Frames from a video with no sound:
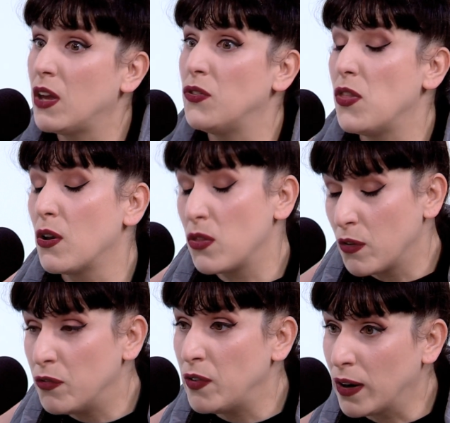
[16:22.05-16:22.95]
they're
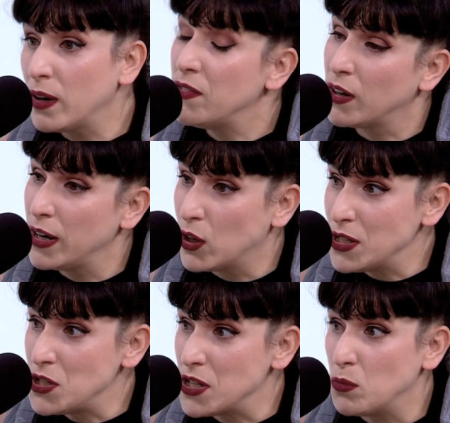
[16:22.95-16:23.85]
very, very
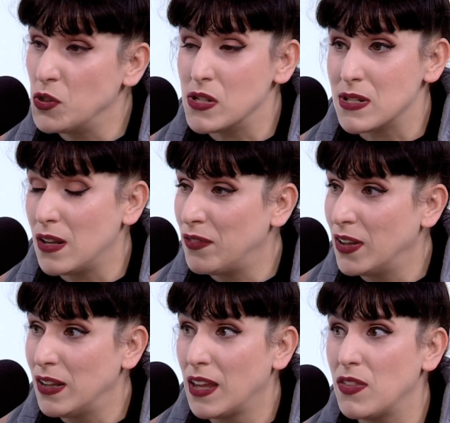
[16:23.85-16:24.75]
Christian, which is
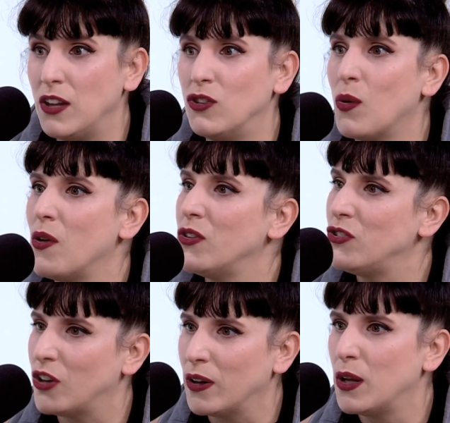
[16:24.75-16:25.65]
lovely. Like they do all this
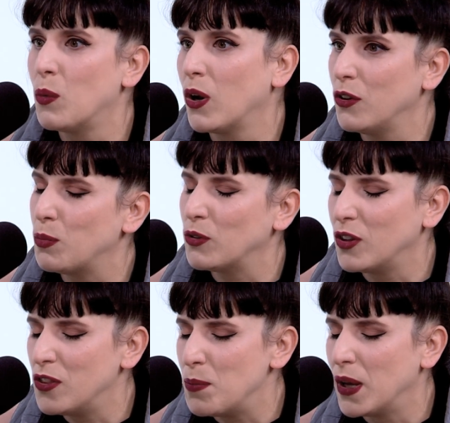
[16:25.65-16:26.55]
charity work,
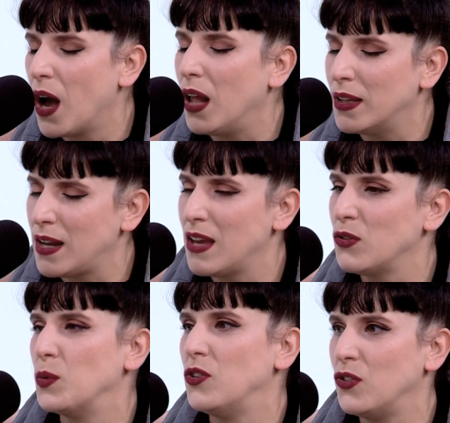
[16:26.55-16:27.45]
especially on the big
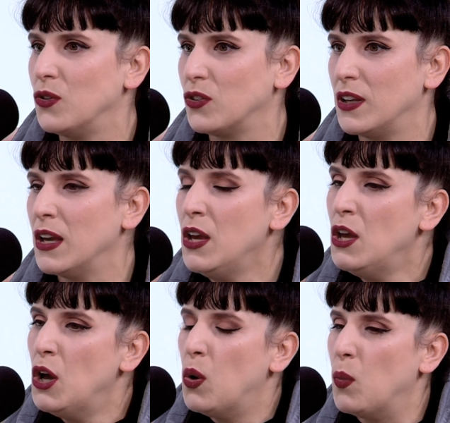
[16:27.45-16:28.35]
holidays, which is usually
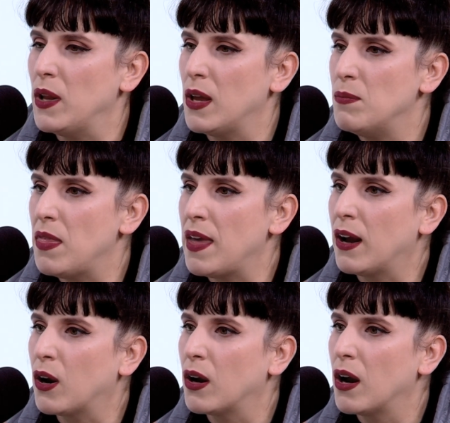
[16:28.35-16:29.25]
when I'm
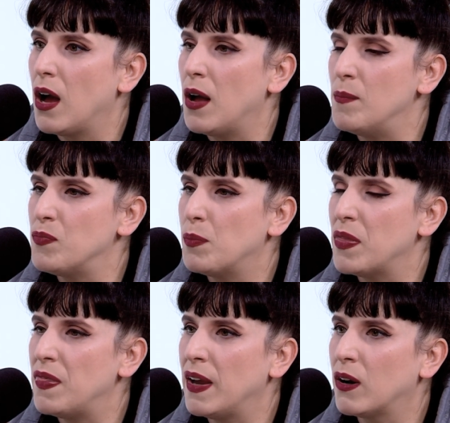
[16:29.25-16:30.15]
there.
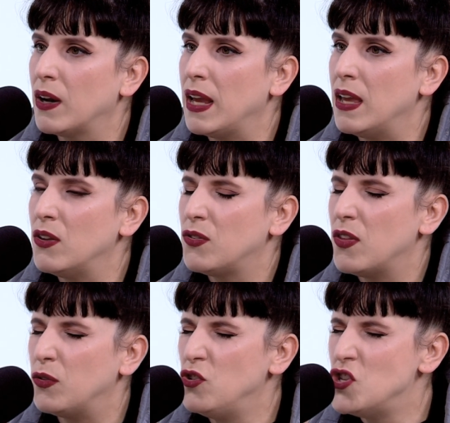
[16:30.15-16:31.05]
But there is
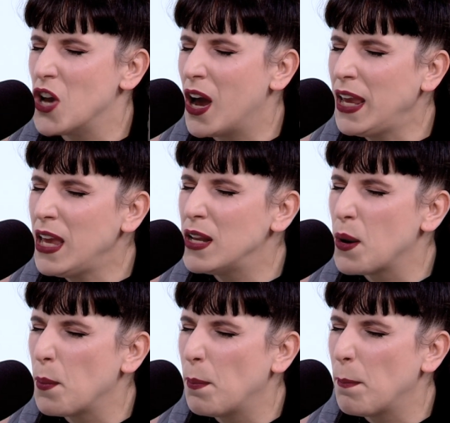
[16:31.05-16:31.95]
this giant
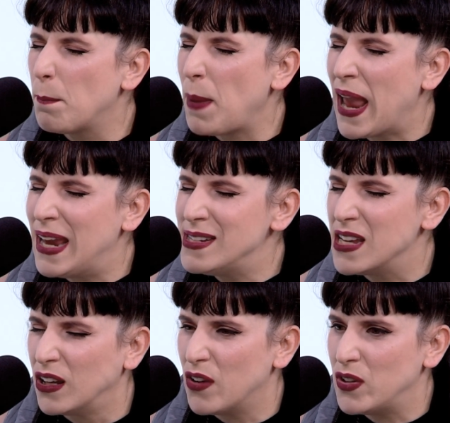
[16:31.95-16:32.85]

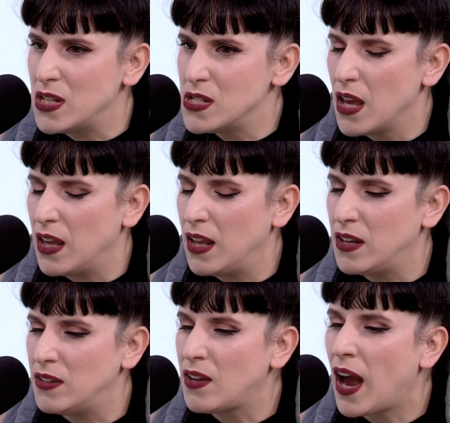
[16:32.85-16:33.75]
painting of an
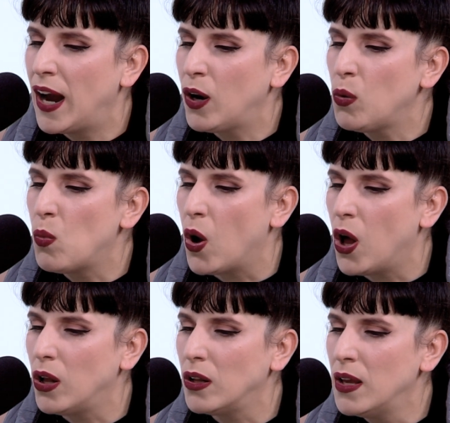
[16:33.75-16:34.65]
entire wall.